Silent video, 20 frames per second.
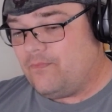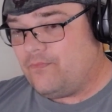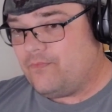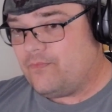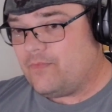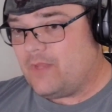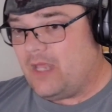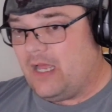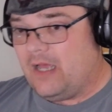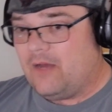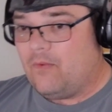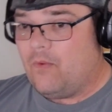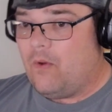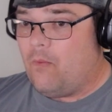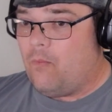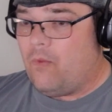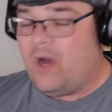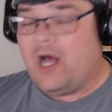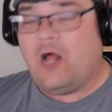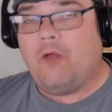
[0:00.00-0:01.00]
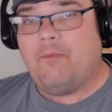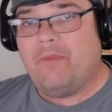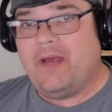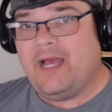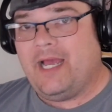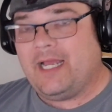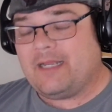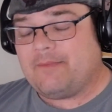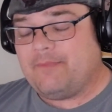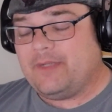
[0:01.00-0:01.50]
a while
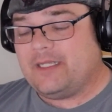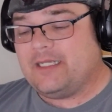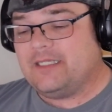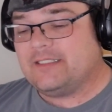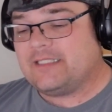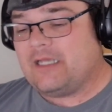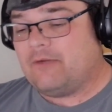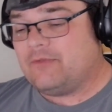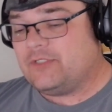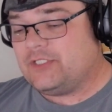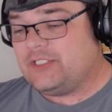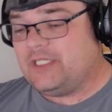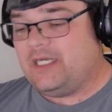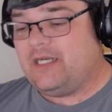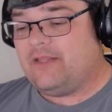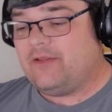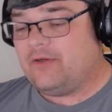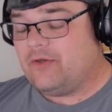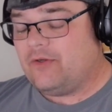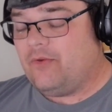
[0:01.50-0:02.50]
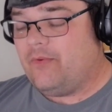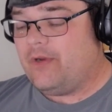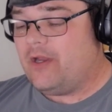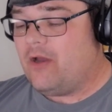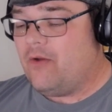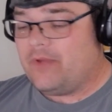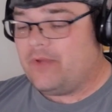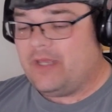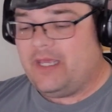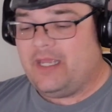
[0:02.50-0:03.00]
back because I was sitting there going,
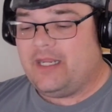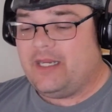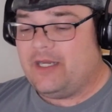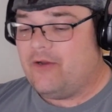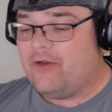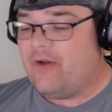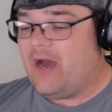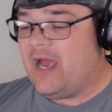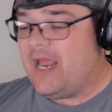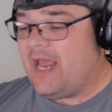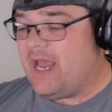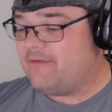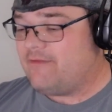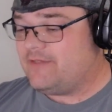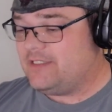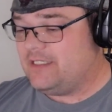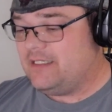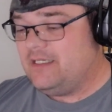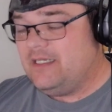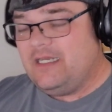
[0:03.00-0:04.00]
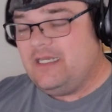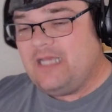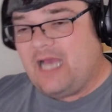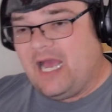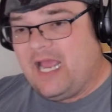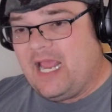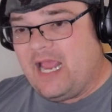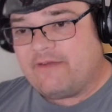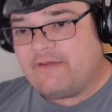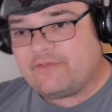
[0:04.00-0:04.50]
okay,
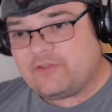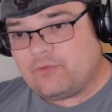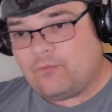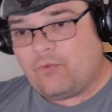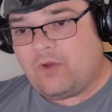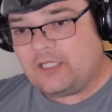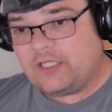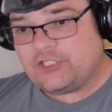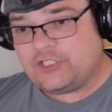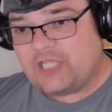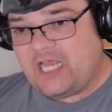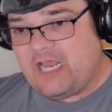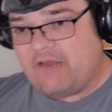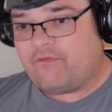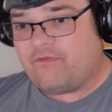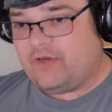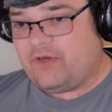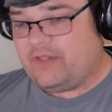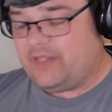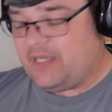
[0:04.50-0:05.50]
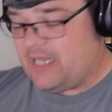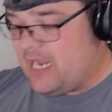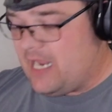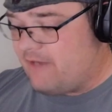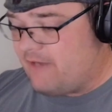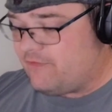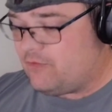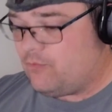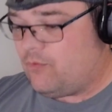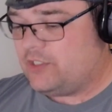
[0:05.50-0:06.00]
I have to watch everything. I
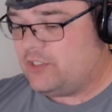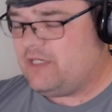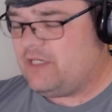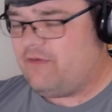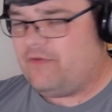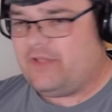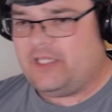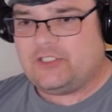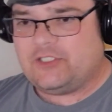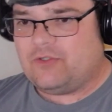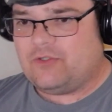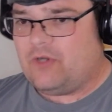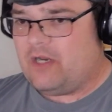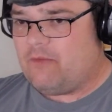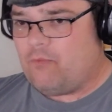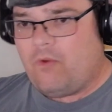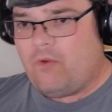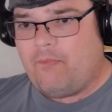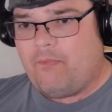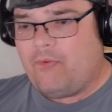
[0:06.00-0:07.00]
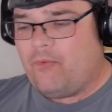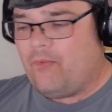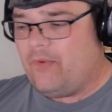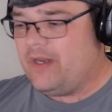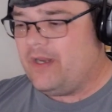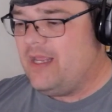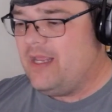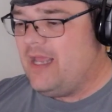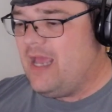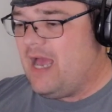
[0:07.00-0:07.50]
have to watch everything. So at one
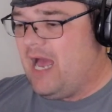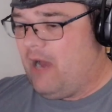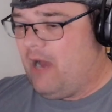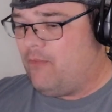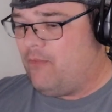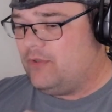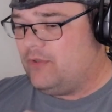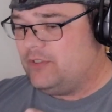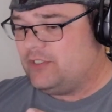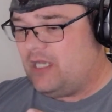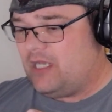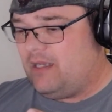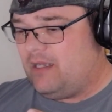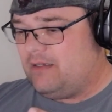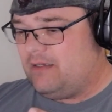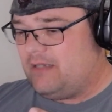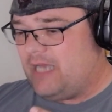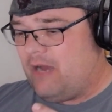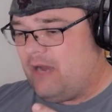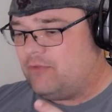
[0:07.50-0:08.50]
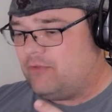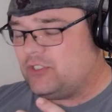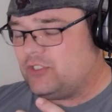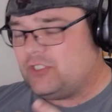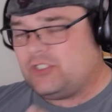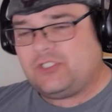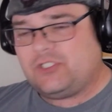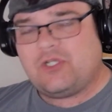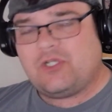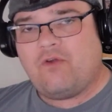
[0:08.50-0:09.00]
point, I was
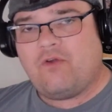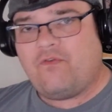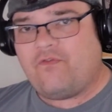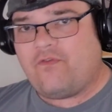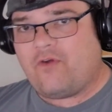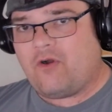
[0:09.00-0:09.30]
so far